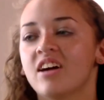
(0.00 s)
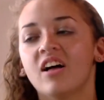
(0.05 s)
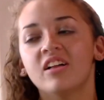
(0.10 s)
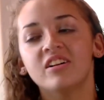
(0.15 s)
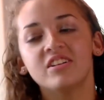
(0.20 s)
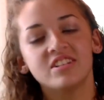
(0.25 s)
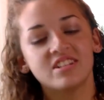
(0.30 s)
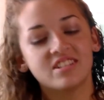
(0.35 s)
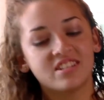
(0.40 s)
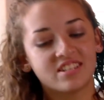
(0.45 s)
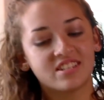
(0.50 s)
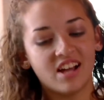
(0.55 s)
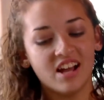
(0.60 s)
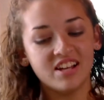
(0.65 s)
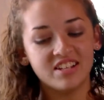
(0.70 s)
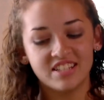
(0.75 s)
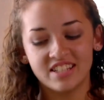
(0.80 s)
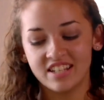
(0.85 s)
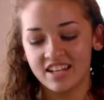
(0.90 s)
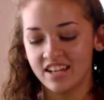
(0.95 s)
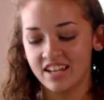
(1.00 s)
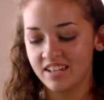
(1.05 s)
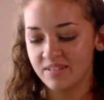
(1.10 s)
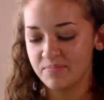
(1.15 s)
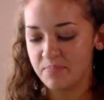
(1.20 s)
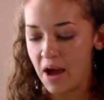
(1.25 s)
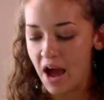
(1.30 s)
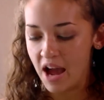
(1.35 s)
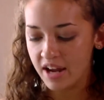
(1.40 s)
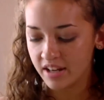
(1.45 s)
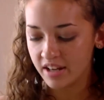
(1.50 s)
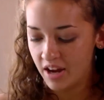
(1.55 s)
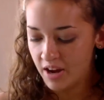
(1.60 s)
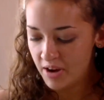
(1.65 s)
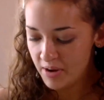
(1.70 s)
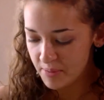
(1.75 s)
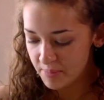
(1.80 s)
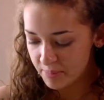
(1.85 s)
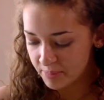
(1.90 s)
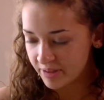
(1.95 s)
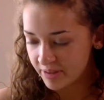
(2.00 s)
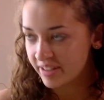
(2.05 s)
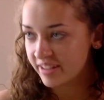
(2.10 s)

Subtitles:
Y'all are disgusting. Back up.